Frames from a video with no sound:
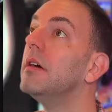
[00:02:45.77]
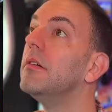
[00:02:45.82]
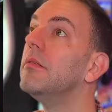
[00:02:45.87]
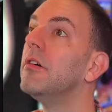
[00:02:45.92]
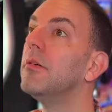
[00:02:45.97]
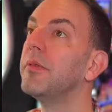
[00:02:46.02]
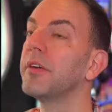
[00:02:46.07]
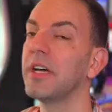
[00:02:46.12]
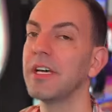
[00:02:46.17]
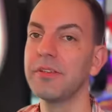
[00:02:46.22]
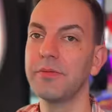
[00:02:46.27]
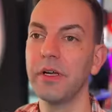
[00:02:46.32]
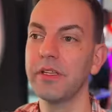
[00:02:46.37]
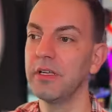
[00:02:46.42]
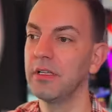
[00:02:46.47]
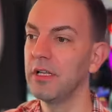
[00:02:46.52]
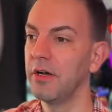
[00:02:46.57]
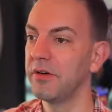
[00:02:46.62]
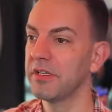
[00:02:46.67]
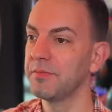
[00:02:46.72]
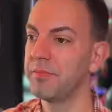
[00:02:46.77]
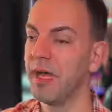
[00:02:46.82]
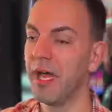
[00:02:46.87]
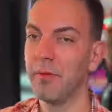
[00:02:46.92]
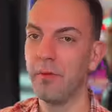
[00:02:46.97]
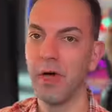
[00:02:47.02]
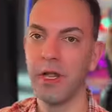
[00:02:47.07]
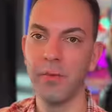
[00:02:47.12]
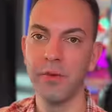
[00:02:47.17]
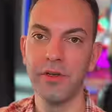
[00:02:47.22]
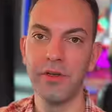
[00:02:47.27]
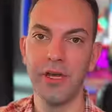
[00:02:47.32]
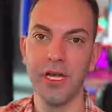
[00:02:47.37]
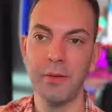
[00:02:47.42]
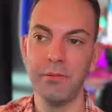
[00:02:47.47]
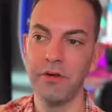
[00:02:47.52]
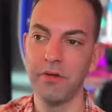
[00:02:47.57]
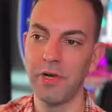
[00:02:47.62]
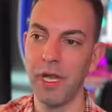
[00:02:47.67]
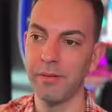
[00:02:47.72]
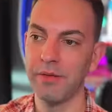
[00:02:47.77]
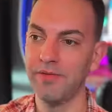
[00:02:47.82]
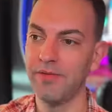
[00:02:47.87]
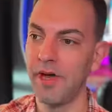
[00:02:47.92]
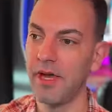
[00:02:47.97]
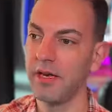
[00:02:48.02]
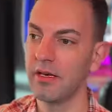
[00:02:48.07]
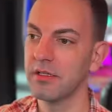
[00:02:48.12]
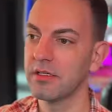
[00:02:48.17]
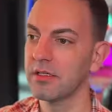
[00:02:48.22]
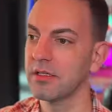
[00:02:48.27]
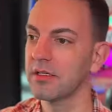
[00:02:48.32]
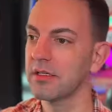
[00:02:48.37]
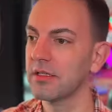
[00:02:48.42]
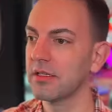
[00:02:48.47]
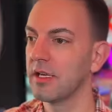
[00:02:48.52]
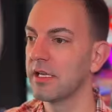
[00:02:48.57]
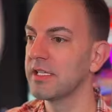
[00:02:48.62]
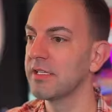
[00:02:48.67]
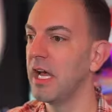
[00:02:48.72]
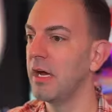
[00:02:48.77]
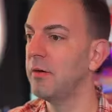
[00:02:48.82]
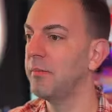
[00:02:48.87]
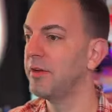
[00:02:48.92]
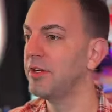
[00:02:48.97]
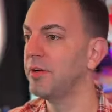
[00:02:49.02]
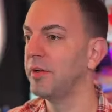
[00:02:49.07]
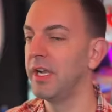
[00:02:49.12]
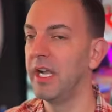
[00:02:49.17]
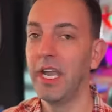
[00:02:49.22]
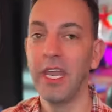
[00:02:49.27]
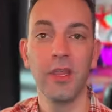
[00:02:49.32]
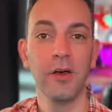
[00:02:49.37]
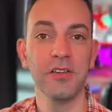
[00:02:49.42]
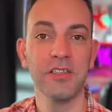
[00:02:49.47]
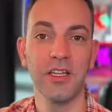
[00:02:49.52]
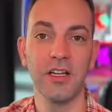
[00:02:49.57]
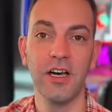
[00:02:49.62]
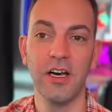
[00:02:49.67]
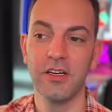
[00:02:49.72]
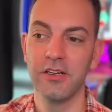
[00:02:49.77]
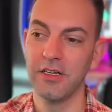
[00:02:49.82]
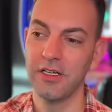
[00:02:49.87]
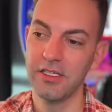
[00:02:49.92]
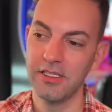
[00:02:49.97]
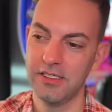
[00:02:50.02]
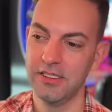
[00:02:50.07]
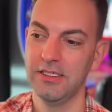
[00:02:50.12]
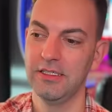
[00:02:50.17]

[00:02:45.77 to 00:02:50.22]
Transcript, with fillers: well, because we're at the lowest bet, why don't we do a couple of rapid fires? I won't be doing any of those at 100.